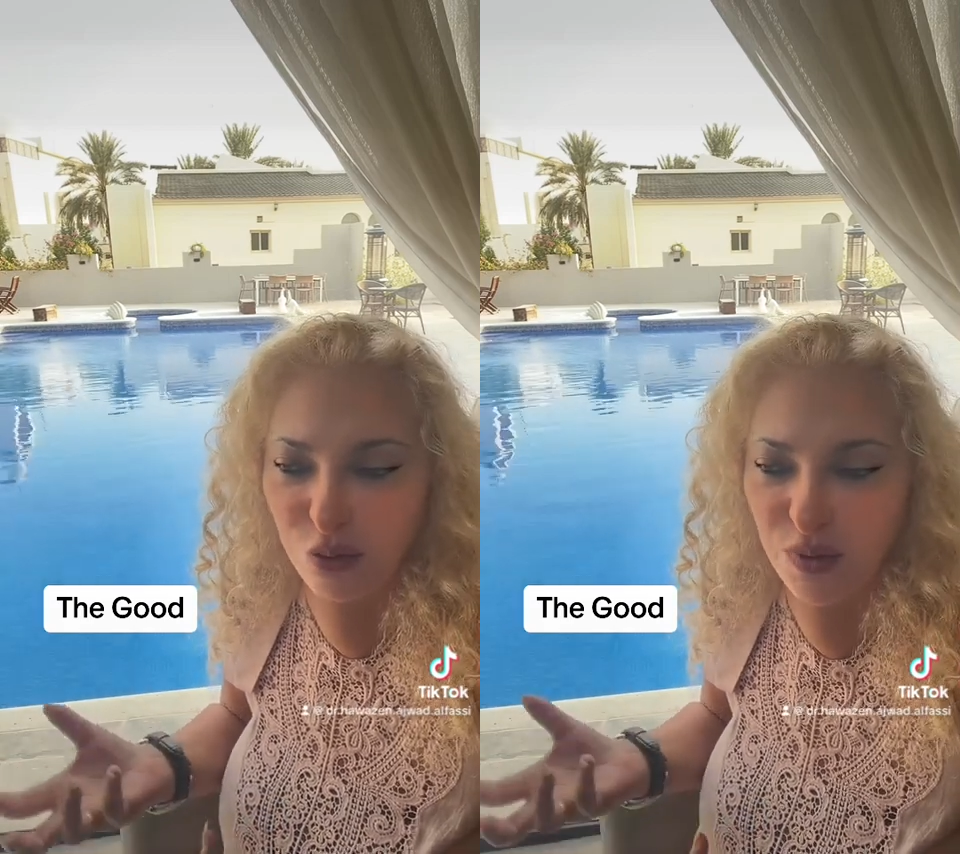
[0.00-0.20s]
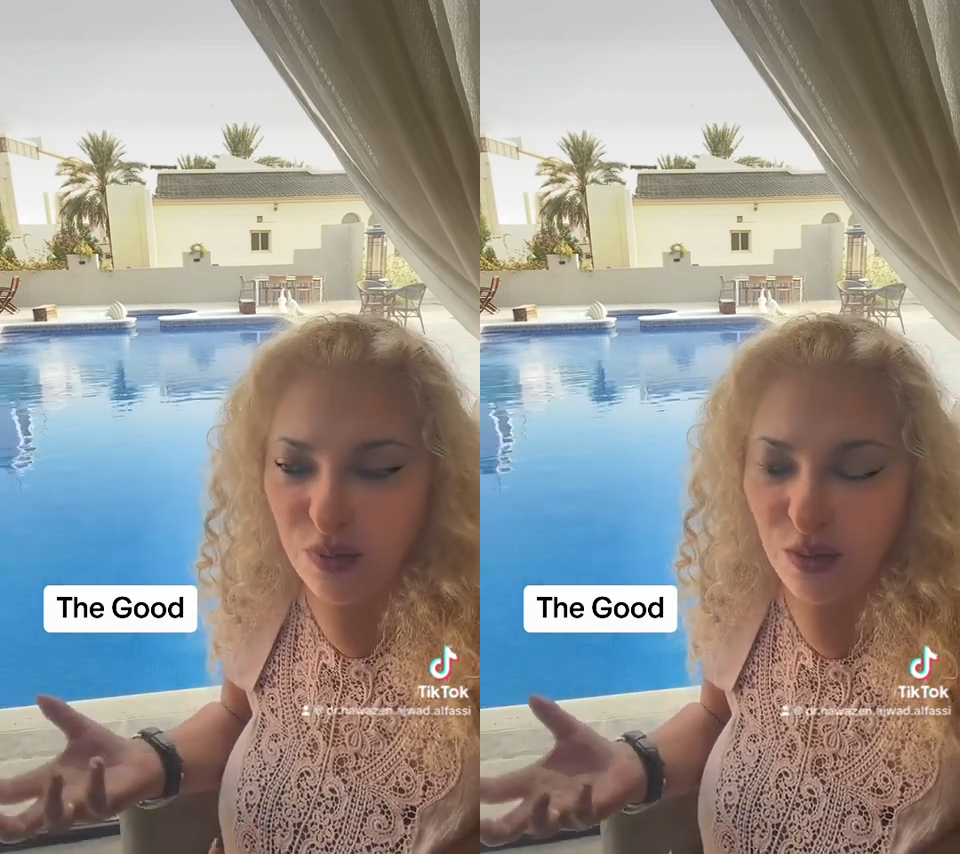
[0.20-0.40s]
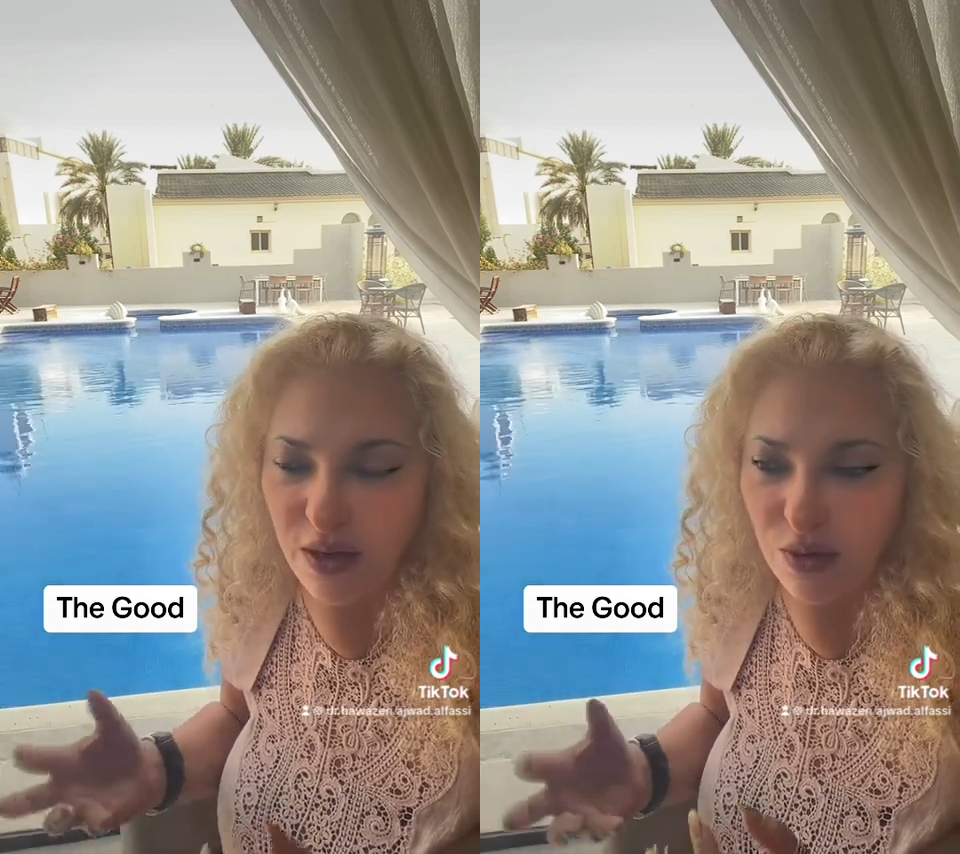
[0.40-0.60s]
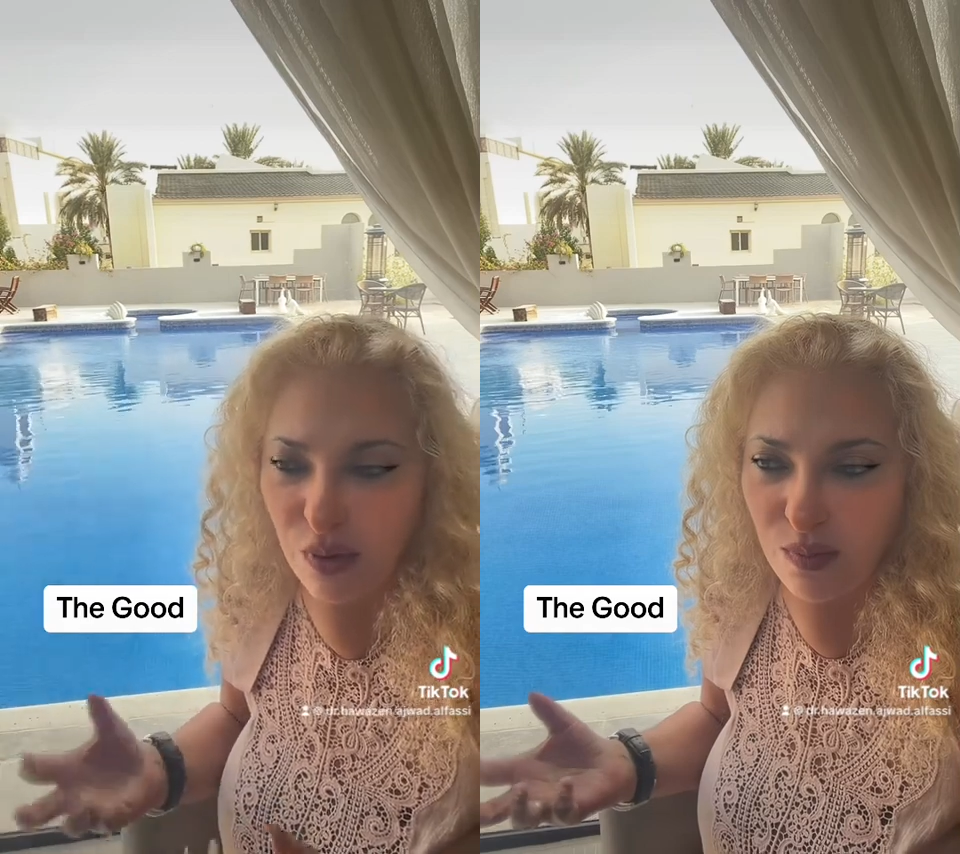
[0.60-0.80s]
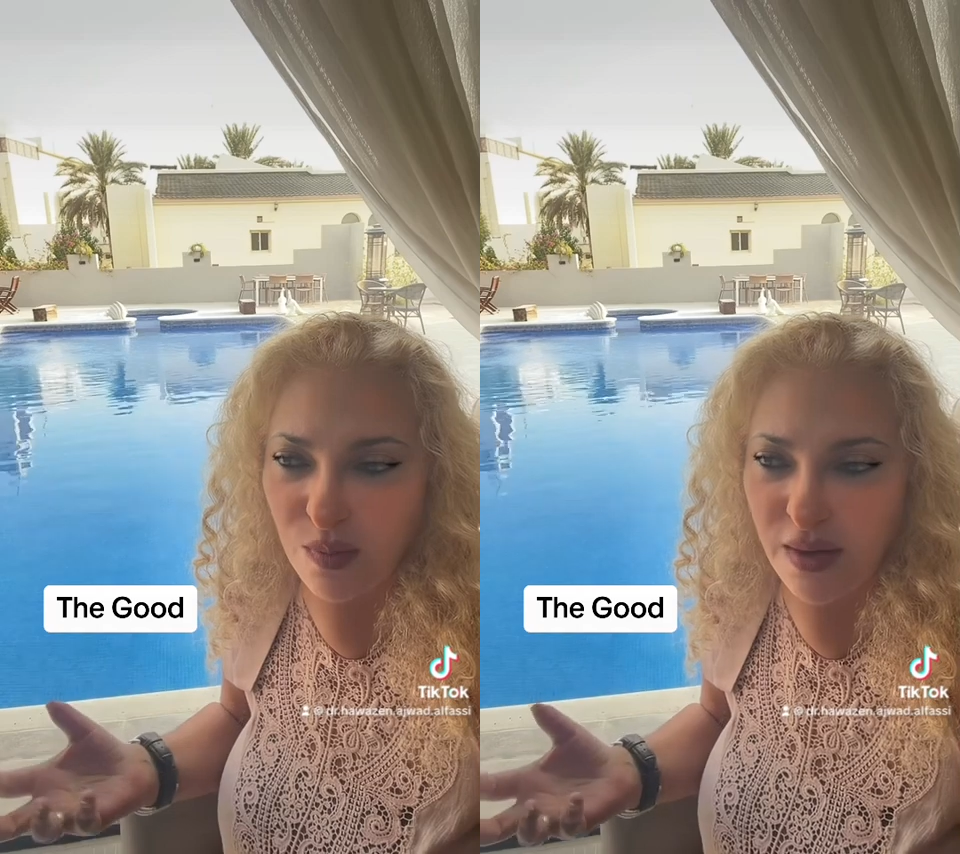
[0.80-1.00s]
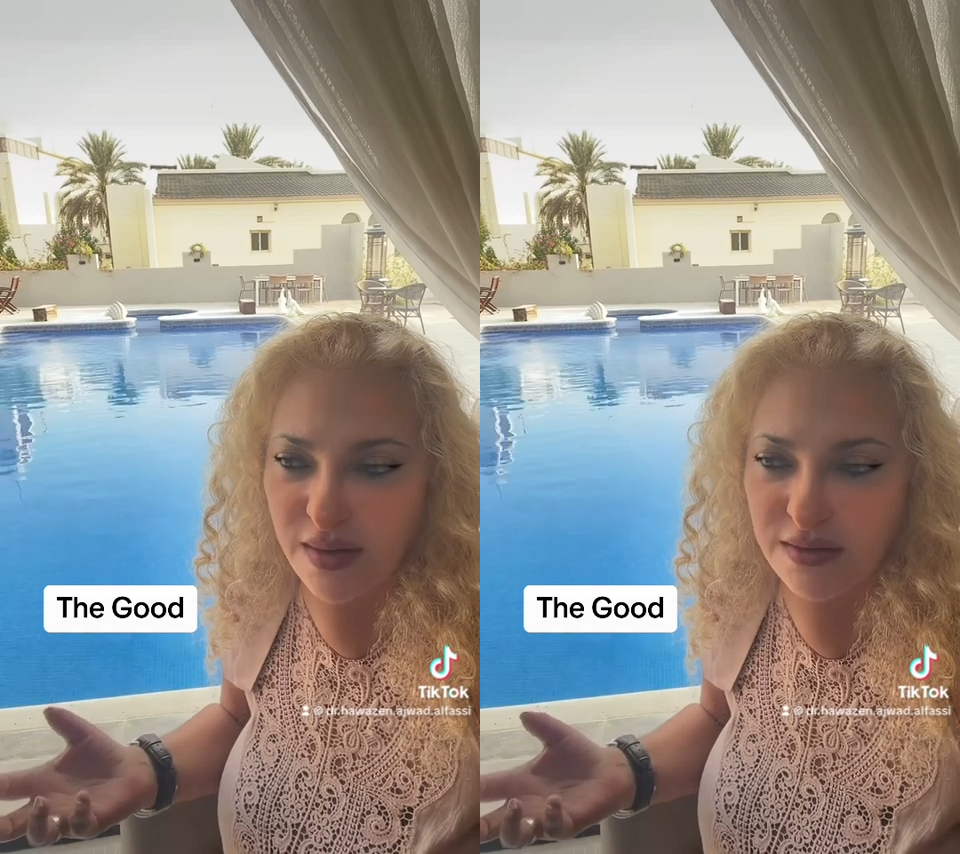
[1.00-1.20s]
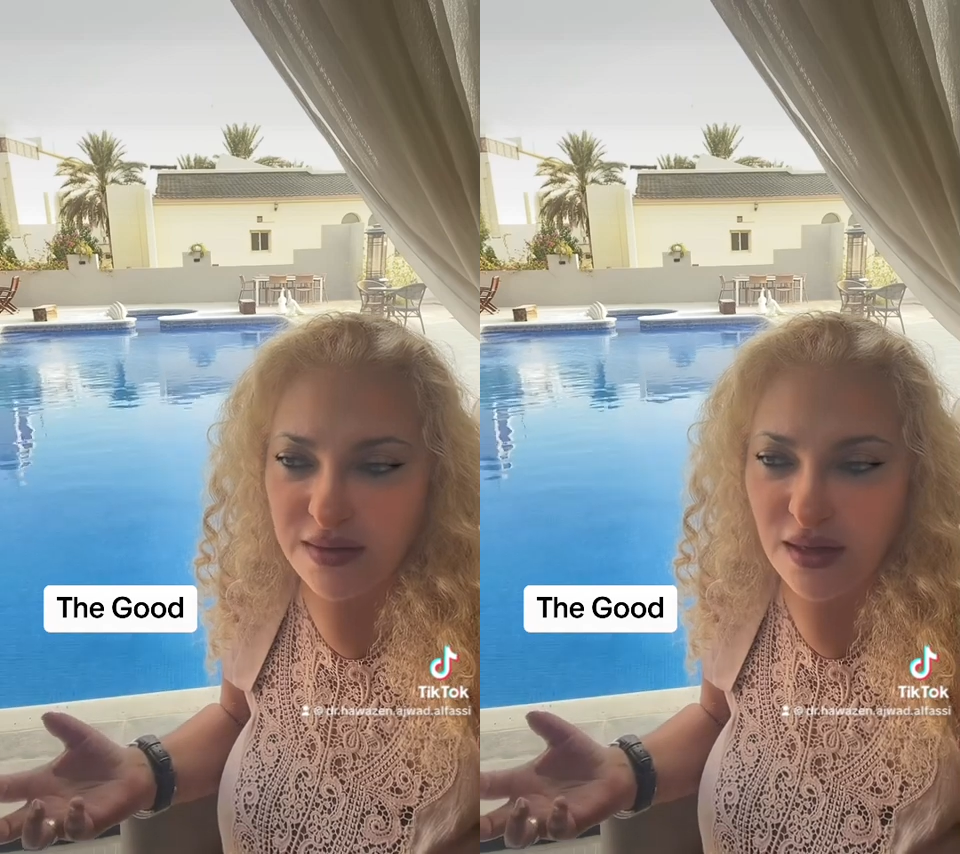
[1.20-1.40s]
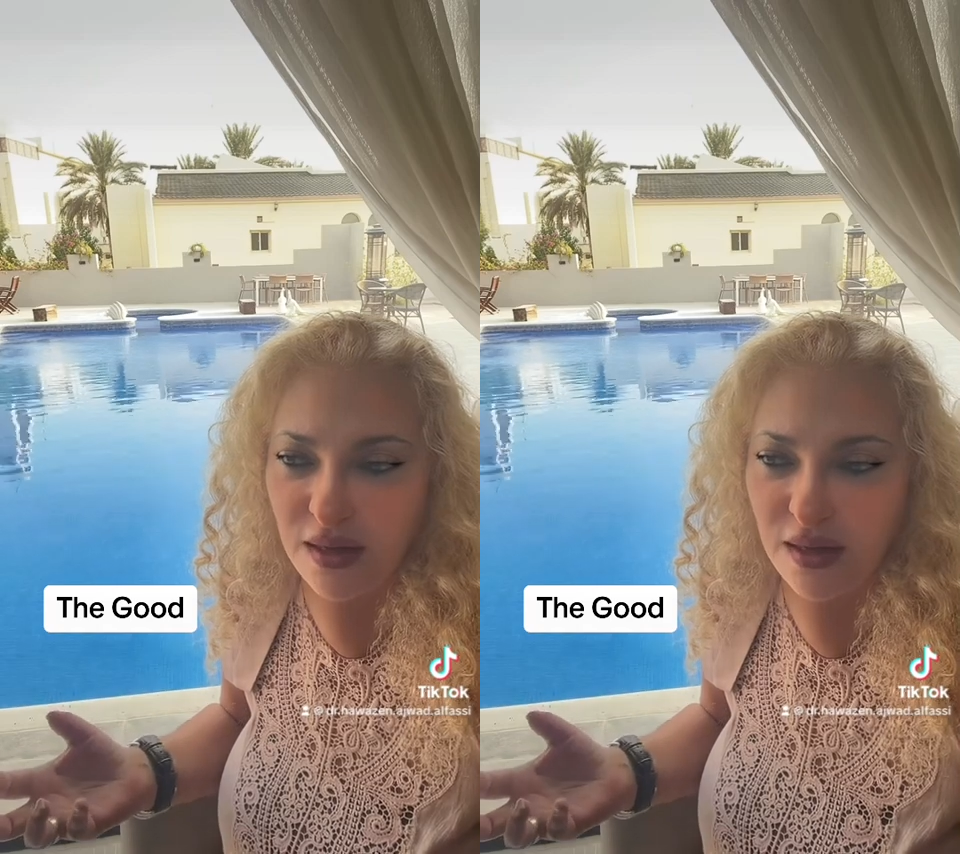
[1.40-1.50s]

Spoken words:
people in one place,